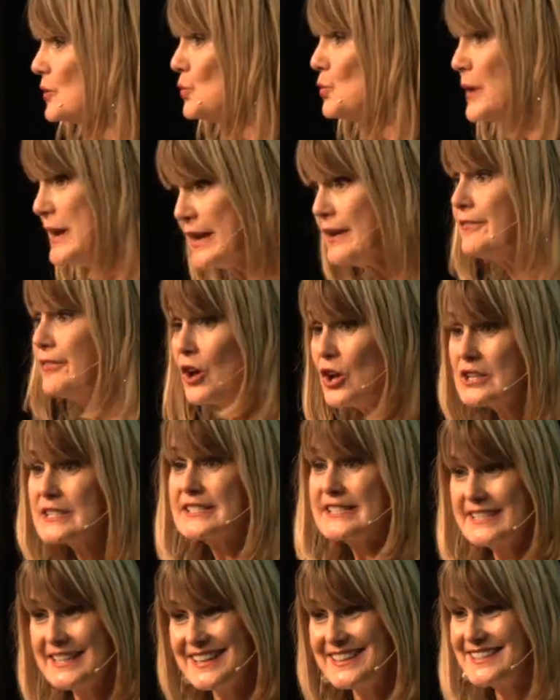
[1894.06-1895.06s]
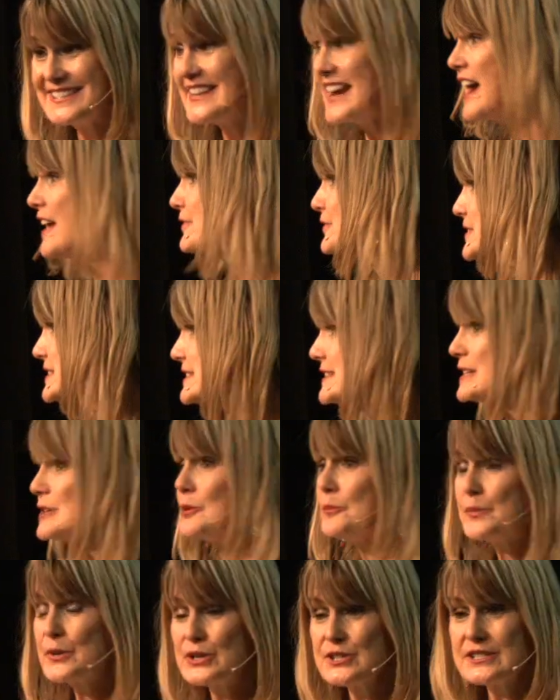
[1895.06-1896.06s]
we have all sinned every single
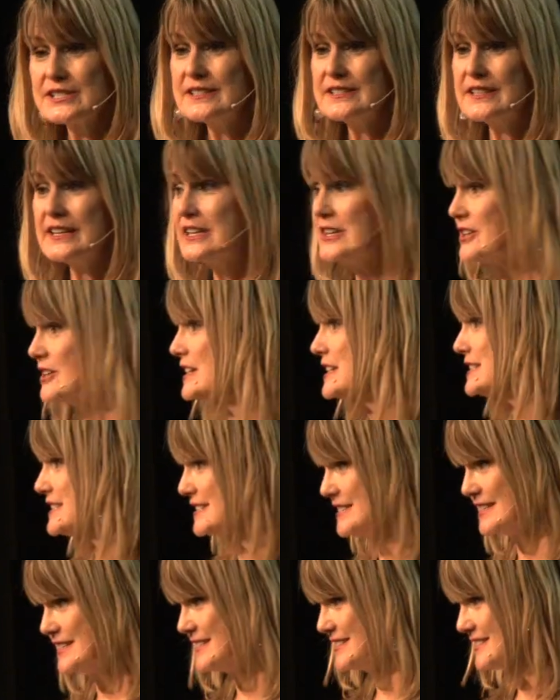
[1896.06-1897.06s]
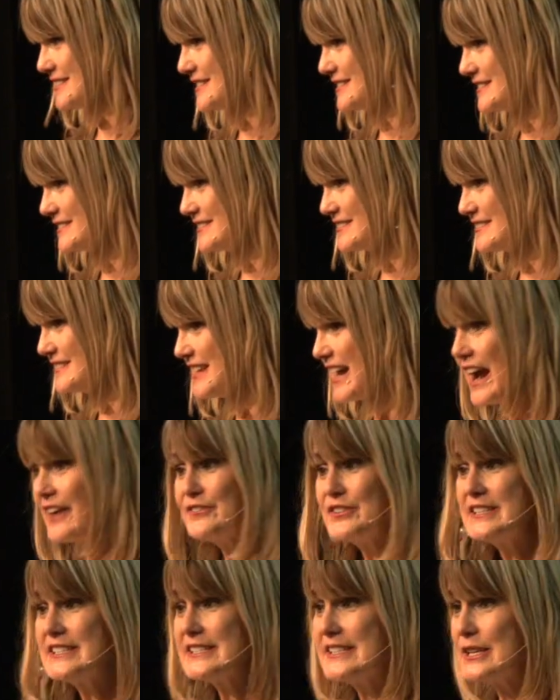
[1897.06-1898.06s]
person here has sinned
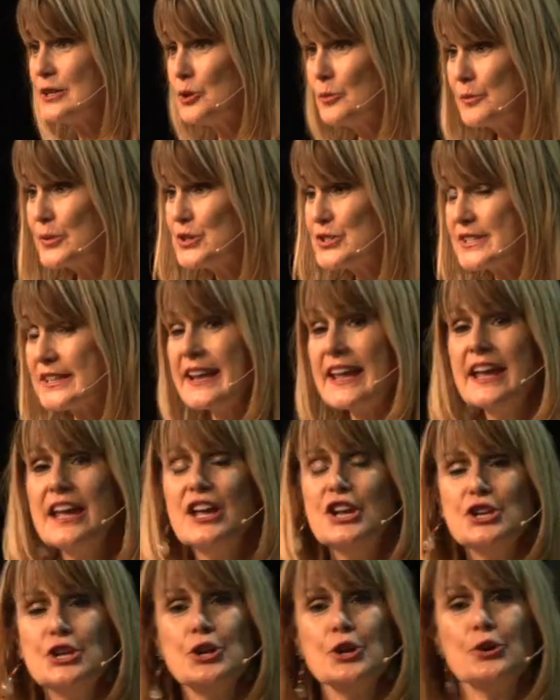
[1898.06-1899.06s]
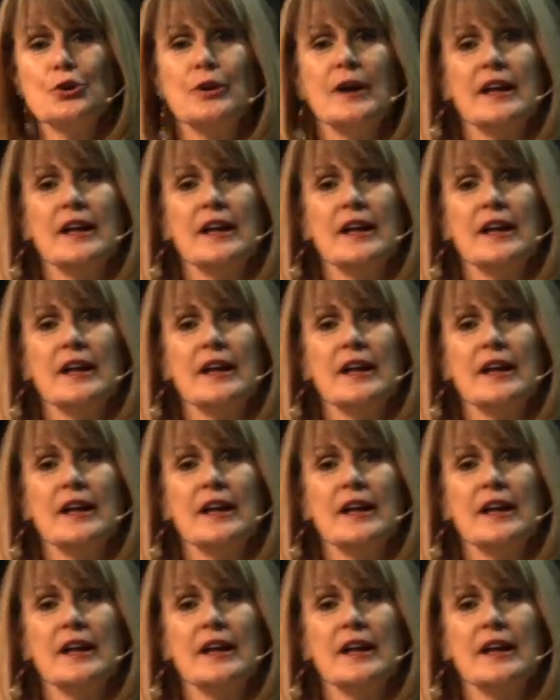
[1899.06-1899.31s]
every single person you know